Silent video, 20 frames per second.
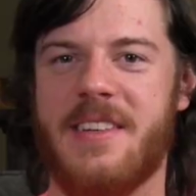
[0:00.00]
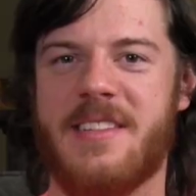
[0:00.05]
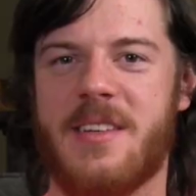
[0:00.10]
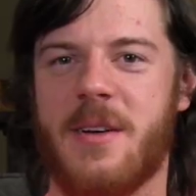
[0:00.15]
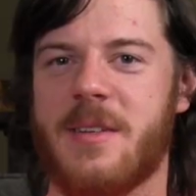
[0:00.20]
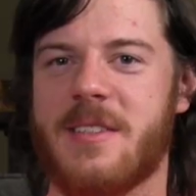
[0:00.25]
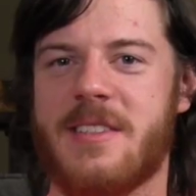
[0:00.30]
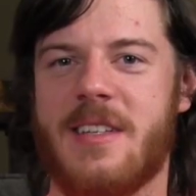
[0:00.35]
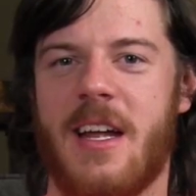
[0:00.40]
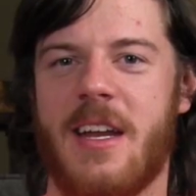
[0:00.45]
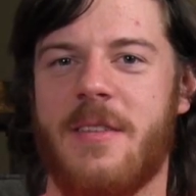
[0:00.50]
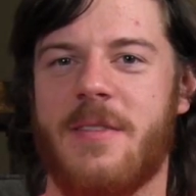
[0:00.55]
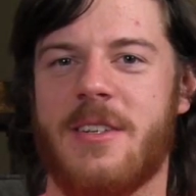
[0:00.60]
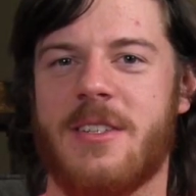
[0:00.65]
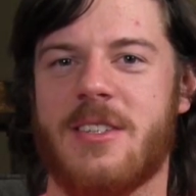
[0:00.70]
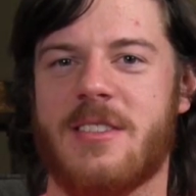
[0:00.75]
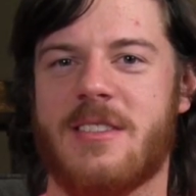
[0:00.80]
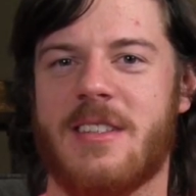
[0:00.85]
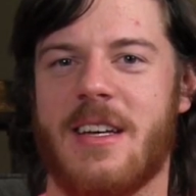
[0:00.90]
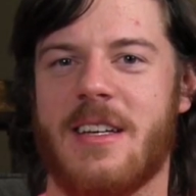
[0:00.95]
And so it's not even
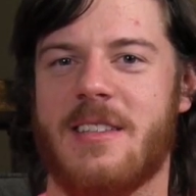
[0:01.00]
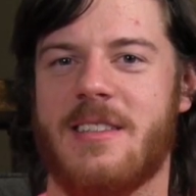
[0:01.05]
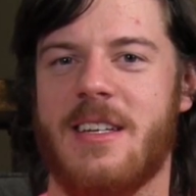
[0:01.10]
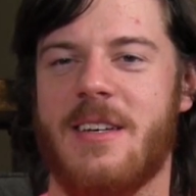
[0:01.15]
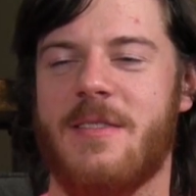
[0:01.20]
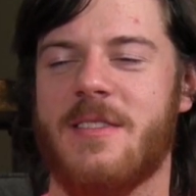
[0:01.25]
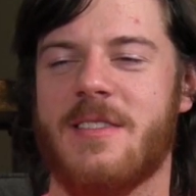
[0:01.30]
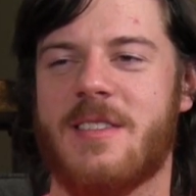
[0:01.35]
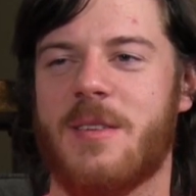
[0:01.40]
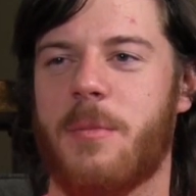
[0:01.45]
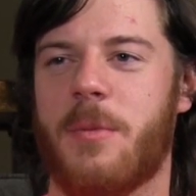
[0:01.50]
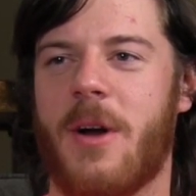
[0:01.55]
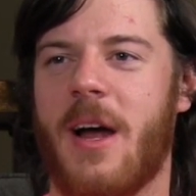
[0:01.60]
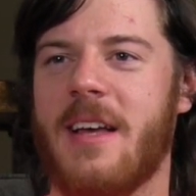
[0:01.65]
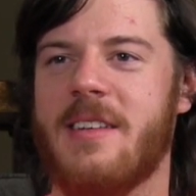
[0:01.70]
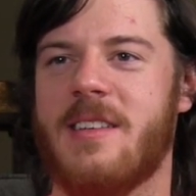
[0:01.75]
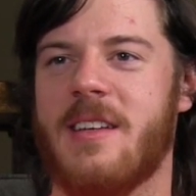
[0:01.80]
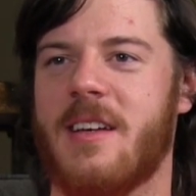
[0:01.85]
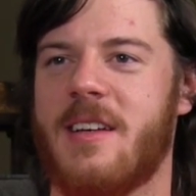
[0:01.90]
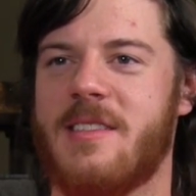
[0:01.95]
just like even
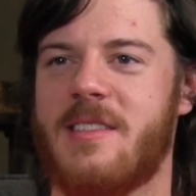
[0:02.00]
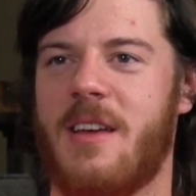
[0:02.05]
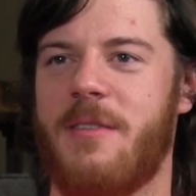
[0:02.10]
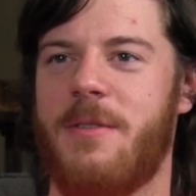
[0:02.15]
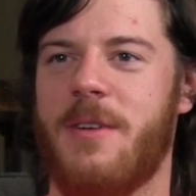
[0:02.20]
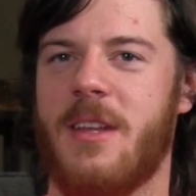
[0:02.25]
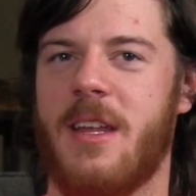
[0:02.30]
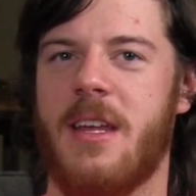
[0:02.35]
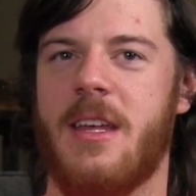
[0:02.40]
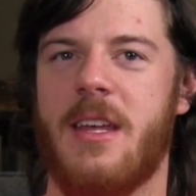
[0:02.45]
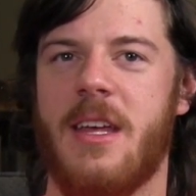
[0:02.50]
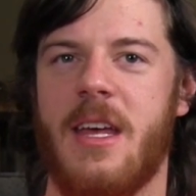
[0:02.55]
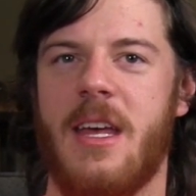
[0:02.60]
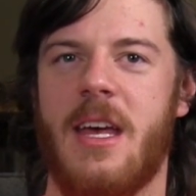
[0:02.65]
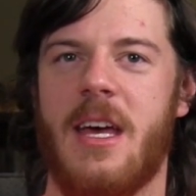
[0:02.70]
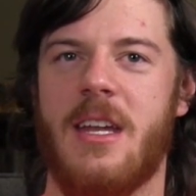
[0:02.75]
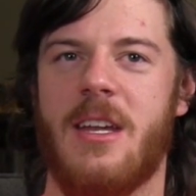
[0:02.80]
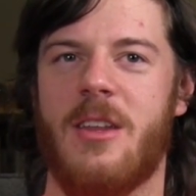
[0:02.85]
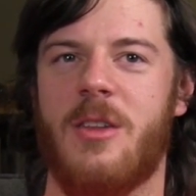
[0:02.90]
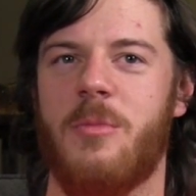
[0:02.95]
surprising, because I feel like
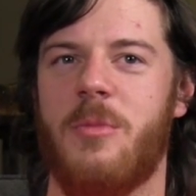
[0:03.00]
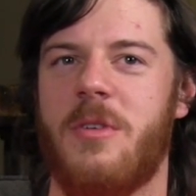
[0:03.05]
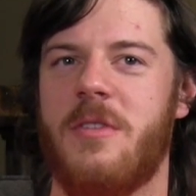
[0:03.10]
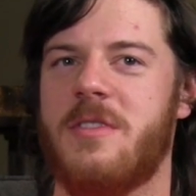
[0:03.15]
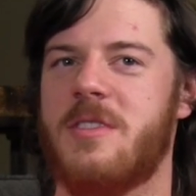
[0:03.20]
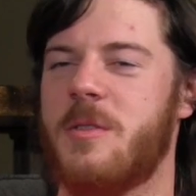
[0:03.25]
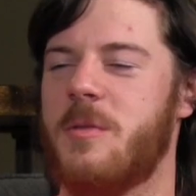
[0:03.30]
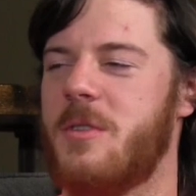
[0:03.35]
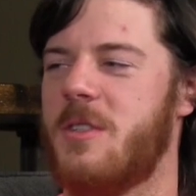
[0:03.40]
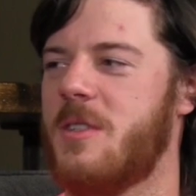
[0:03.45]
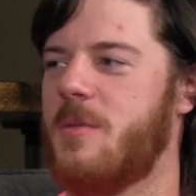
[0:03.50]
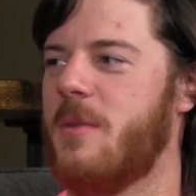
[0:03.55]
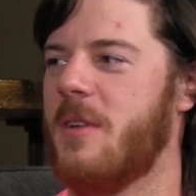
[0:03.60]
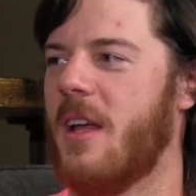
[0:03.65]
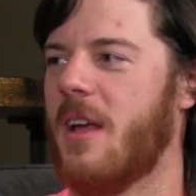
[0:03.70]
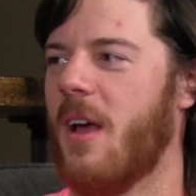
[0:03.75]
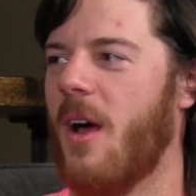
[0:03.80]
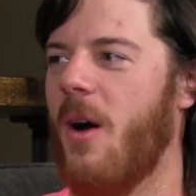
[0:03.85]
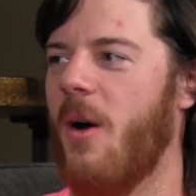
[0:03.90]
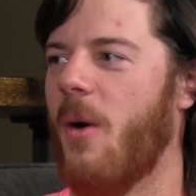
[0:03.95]
in other movies it would just be
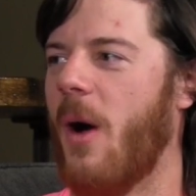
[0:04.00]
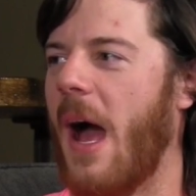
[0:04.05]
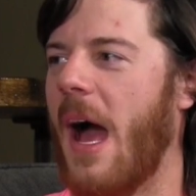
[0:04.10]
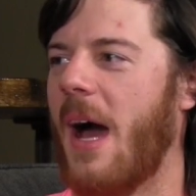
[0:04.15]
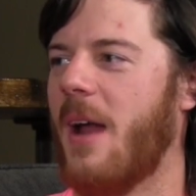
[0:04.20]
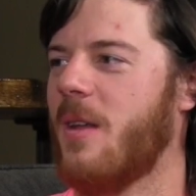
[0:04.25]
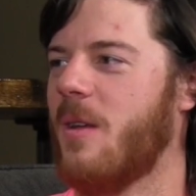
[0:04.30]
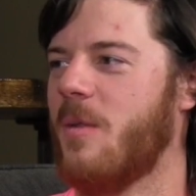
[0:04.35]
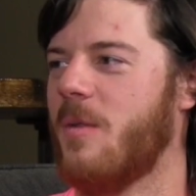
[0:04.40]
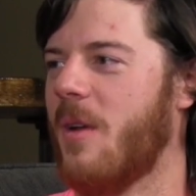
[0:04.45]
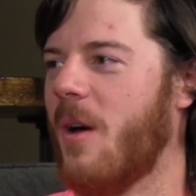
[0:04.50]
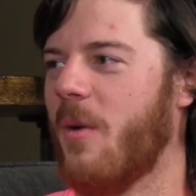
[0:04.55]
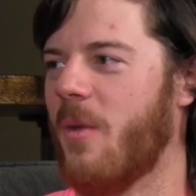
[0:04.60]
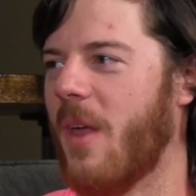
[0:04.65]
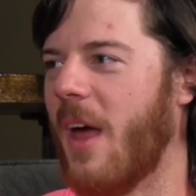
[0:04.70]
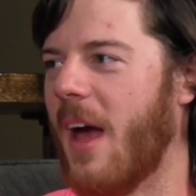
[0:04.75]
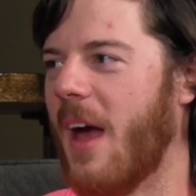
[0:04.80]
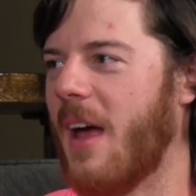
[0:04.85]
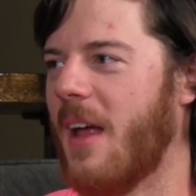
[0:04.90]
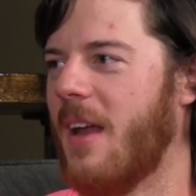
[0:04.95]
like, oh, how do you know
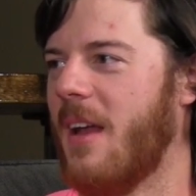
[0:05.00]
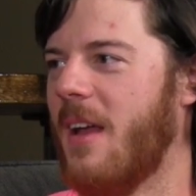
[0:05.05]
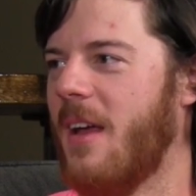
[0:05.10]
that?